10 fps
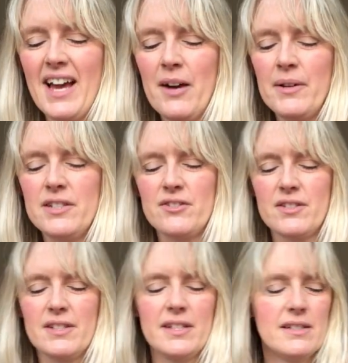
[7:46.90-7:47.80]
How
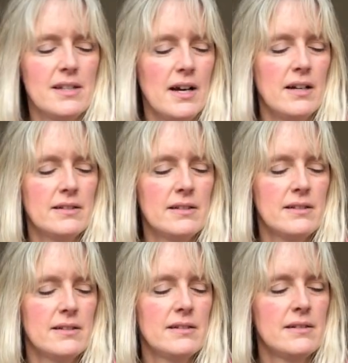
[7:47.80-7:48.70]
interesting is that?
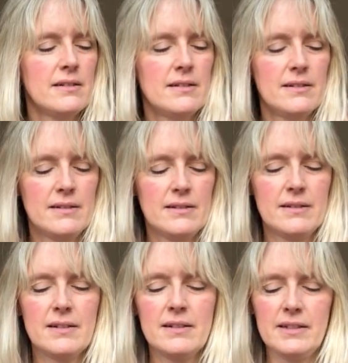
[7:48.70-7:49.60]

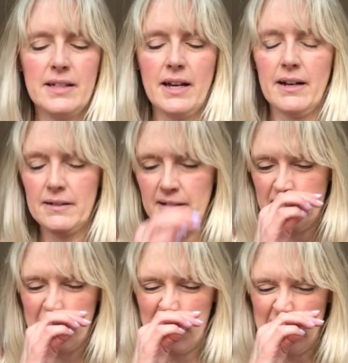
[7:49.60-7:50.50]
Yeah,
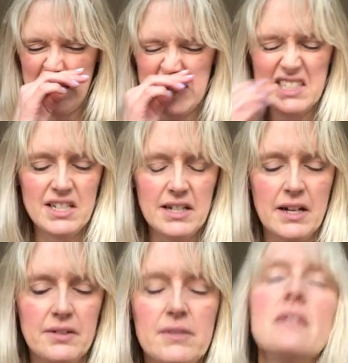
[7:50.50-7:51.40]
okay, itchy
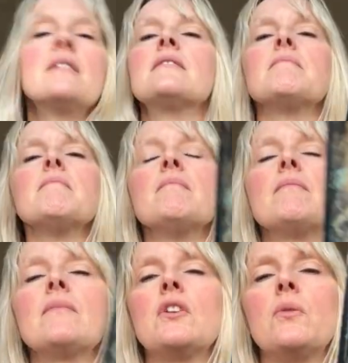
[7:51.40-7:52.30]
nose.
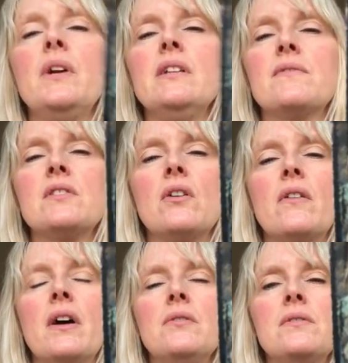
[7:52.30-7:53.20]
The Queen of
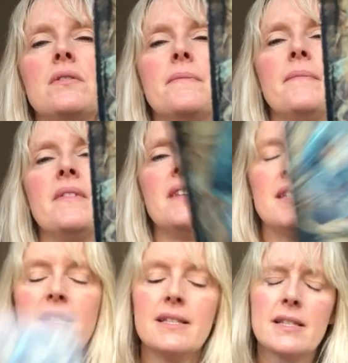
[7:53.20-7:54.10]
Sorrows.
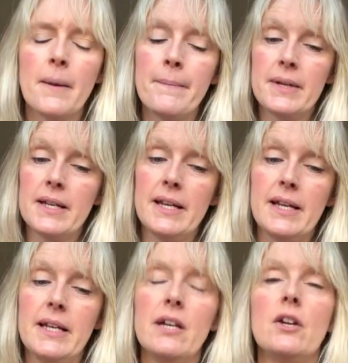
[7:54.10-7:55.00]
This is
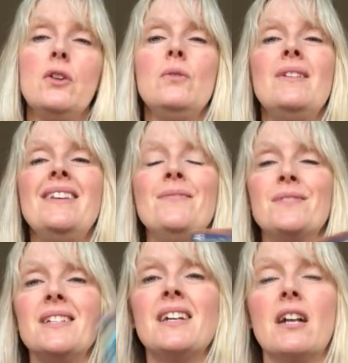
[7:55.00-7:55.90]
somebody who lives
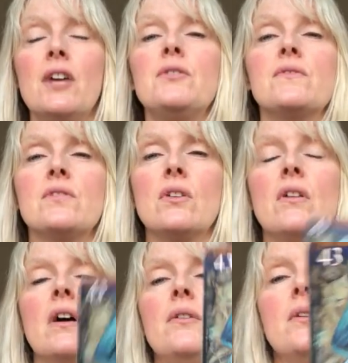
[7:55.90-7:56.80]
in a cloak of sorrow